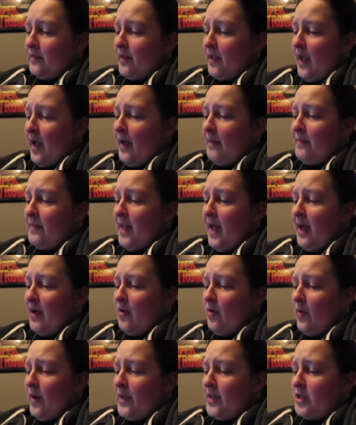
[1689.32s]
I'm not
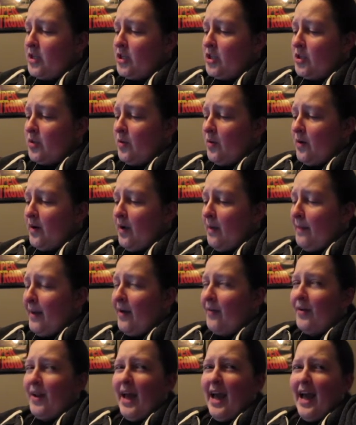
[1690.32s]
quite sure
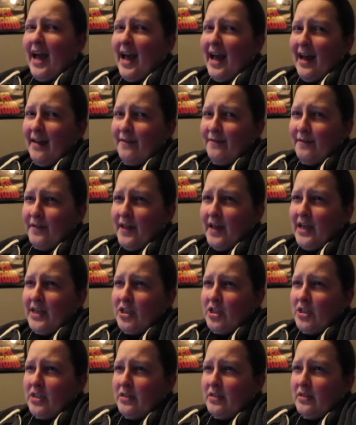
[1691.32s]
about hot
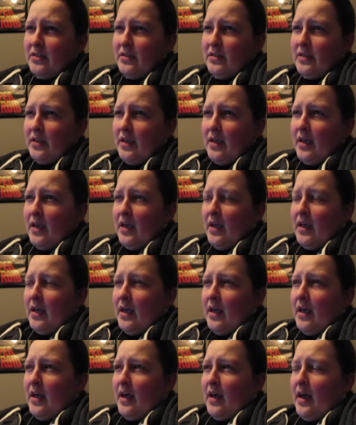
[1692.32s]
flashes.
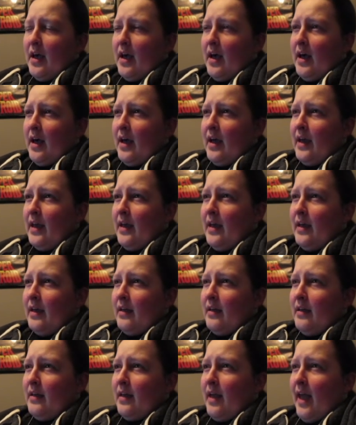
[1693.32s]
I
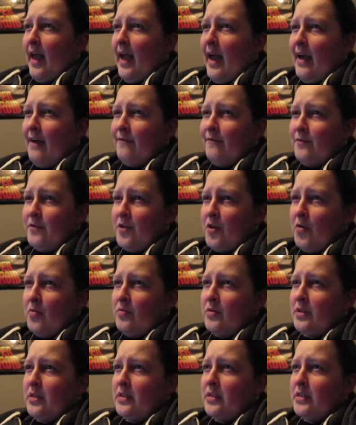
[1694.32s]
have
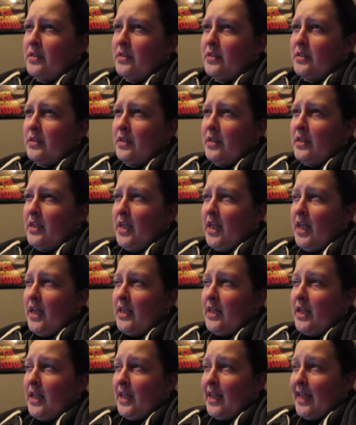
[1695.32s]
noticed
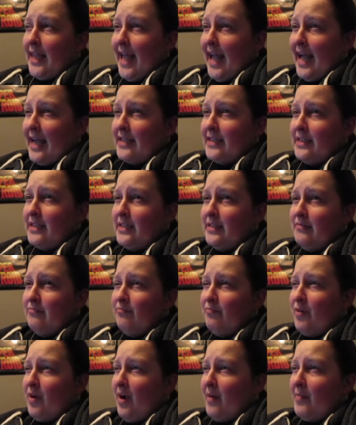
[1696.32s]
the last
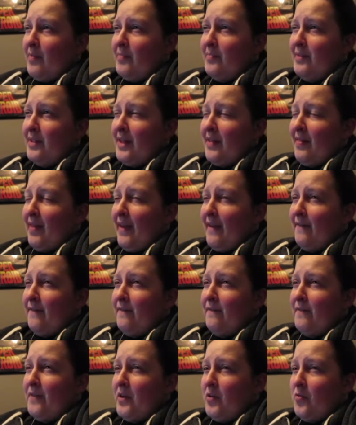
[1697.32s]
probably like
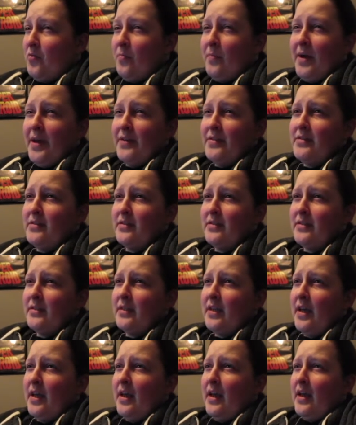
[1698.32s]
few months
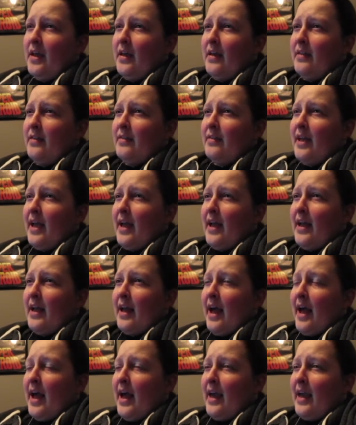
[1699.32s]
that
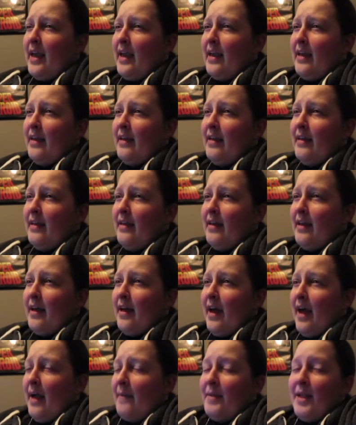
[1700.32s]
I
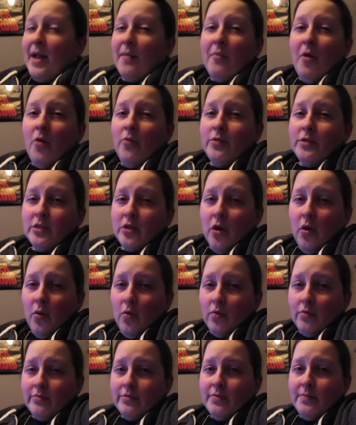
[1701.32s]
mean, I'm always
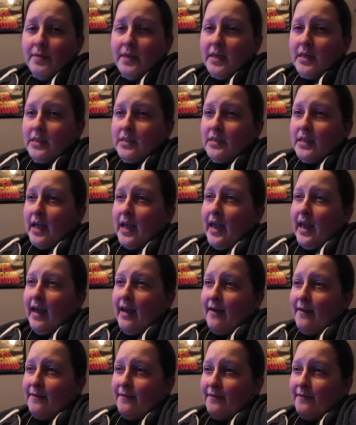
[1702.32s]
cold because I
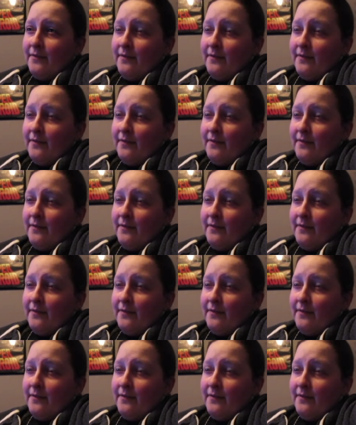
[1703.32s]
have